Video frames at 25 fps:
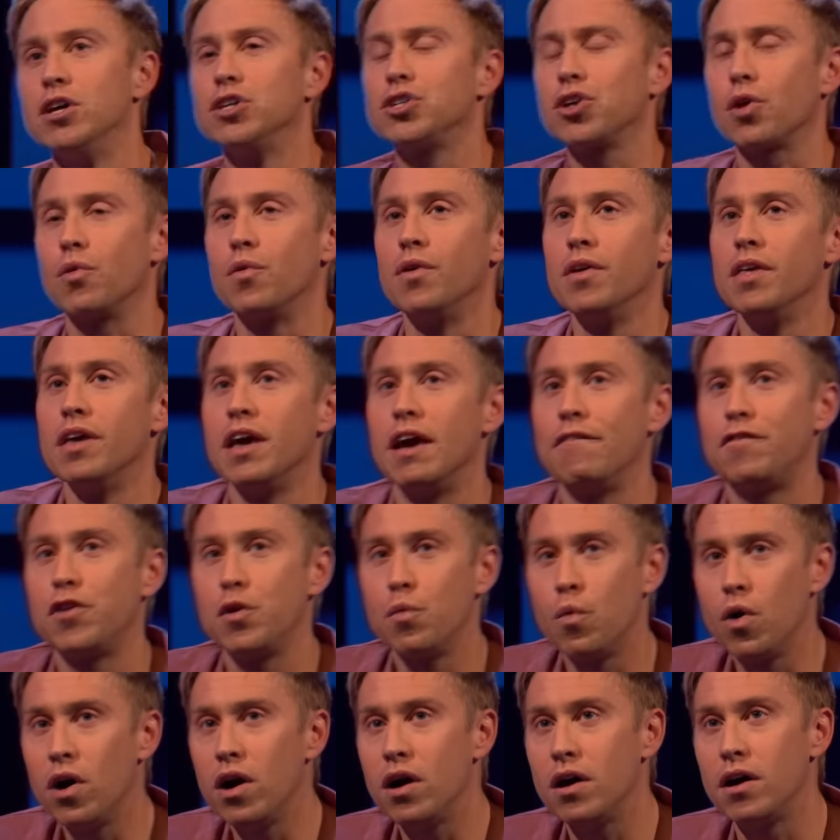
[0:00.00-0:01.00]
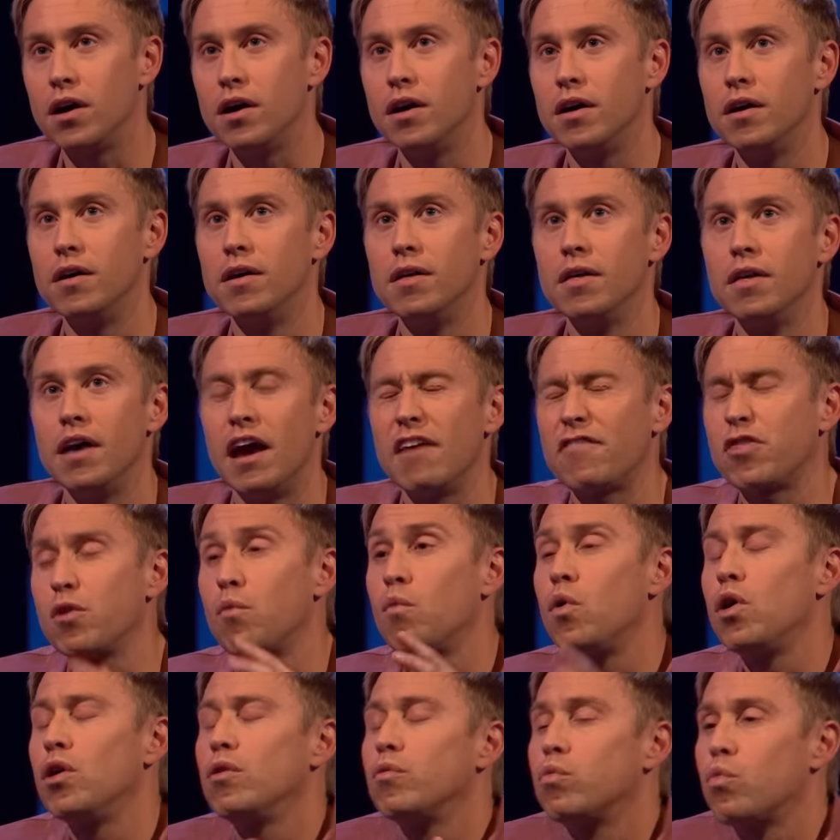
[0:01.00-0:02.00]
So, if the
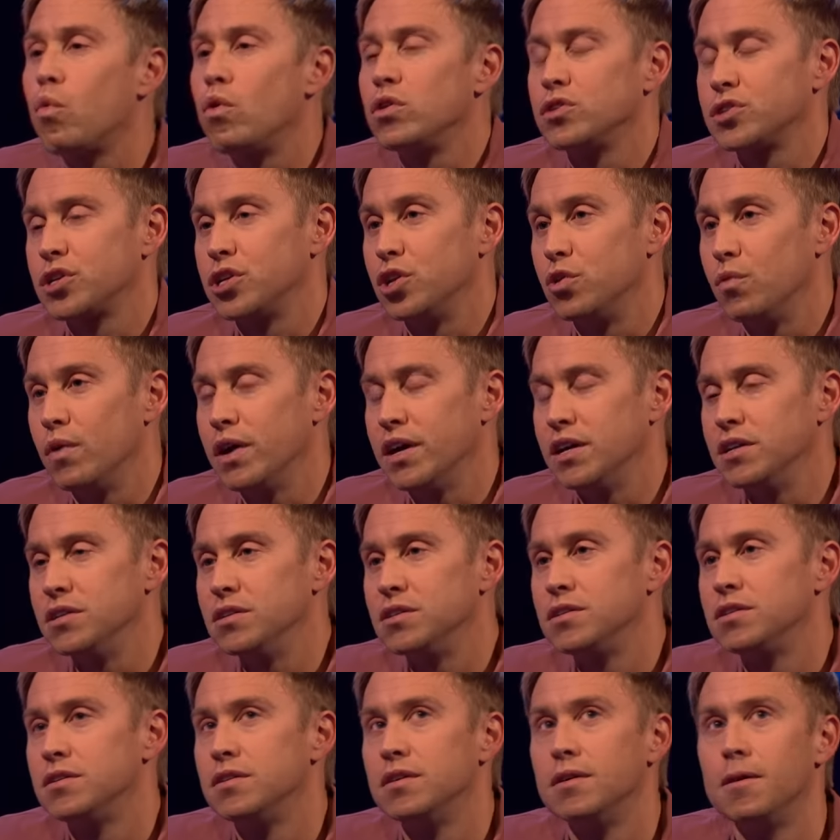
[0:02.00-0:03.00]
world was going to end...